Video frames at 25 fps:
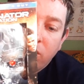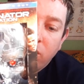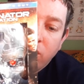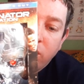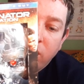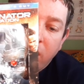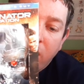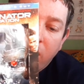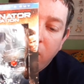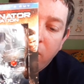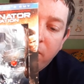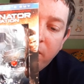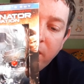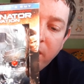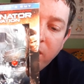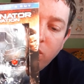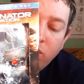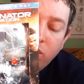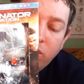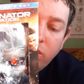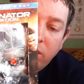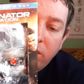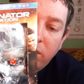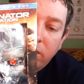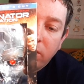
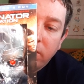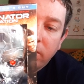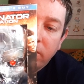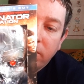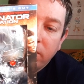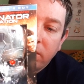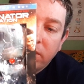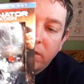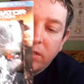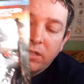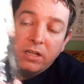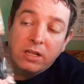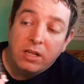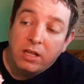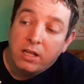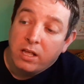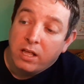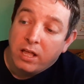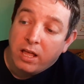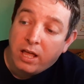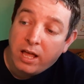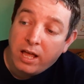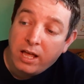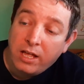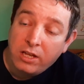Salvation.
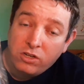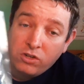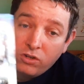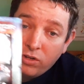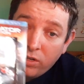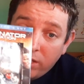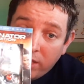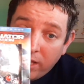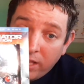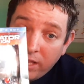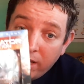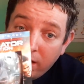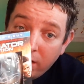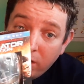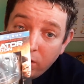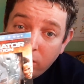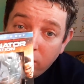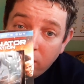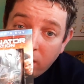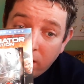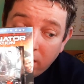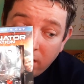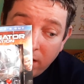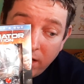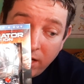I actually think this is
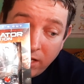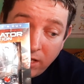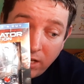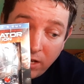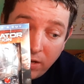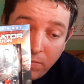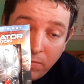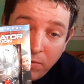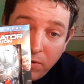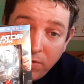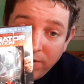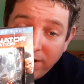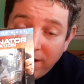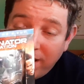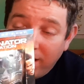a decent movie.